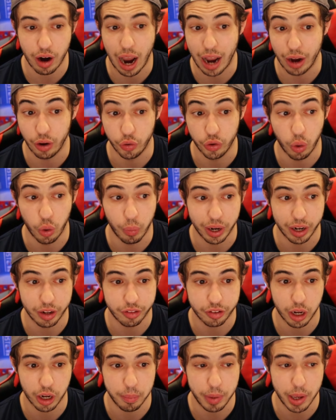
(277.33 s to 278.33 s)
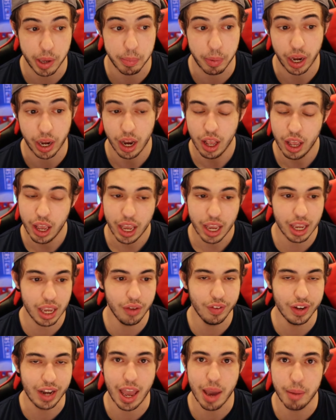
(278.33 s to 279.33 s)
I don't know when it's going to be, but
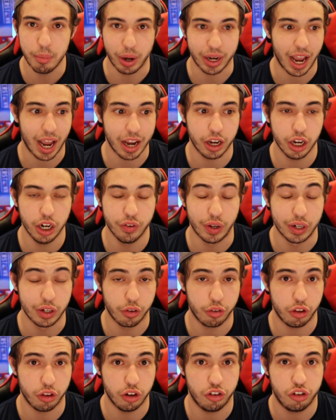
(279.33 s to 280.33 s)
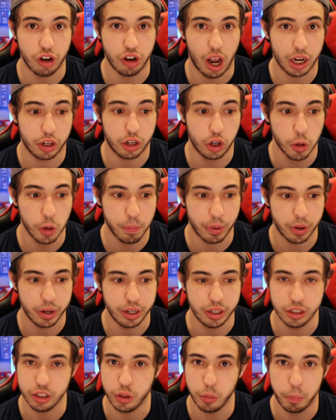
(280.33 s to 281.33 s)
even him, like I could have understood Jon Cooper.
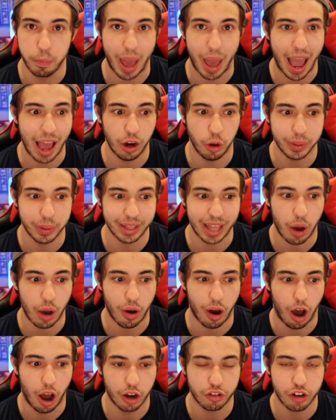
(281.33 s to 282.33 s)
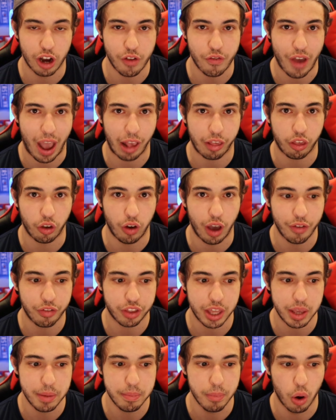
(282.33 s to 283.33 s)
You battle without Andrei
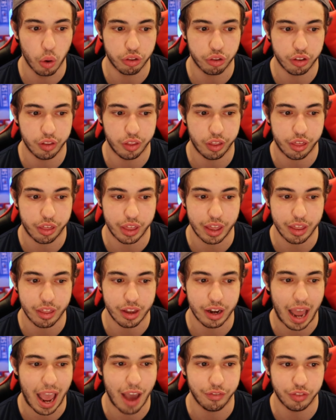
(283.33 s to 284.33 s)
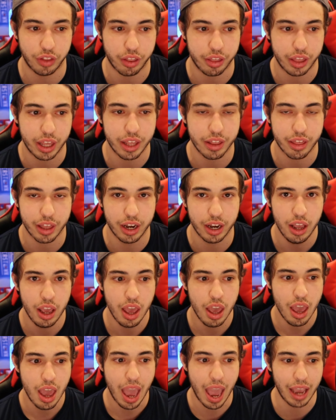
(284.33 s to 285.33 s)
Vasilevskiy most of the season, half the season,
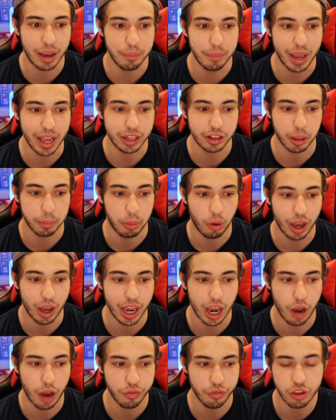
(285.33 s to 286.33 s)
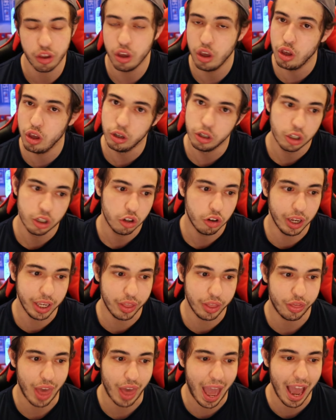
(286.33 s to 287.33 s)
and make the playoffs.
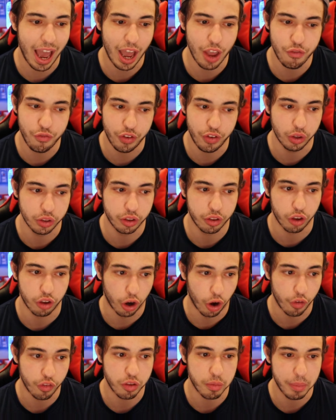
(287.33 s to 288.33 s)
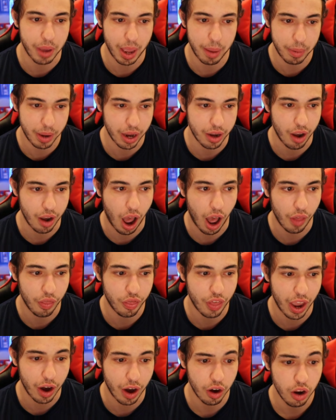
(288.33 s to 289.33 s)
Like that, I feel deserves maybe a nod
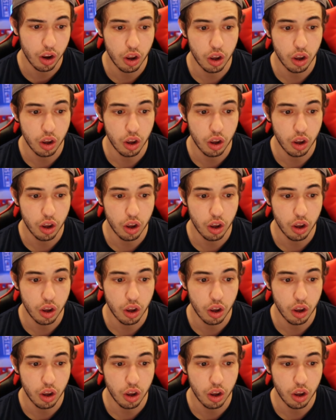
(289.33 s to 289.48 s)
there.